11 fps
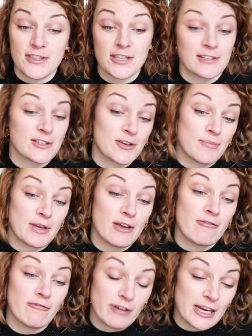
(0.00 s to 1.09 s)
I think this could
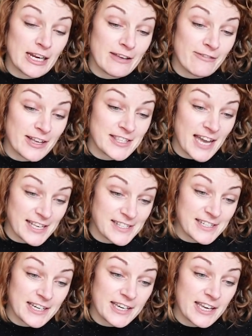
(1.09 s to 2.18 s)
be really
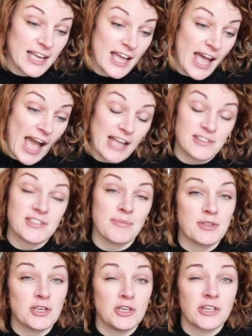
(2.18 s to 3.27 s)
fantastic and
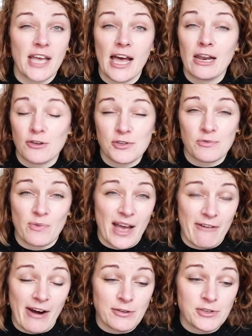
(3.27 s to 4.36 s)
something that you'd get a lot of wear
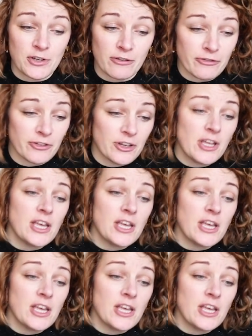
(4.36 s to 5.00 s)
out of.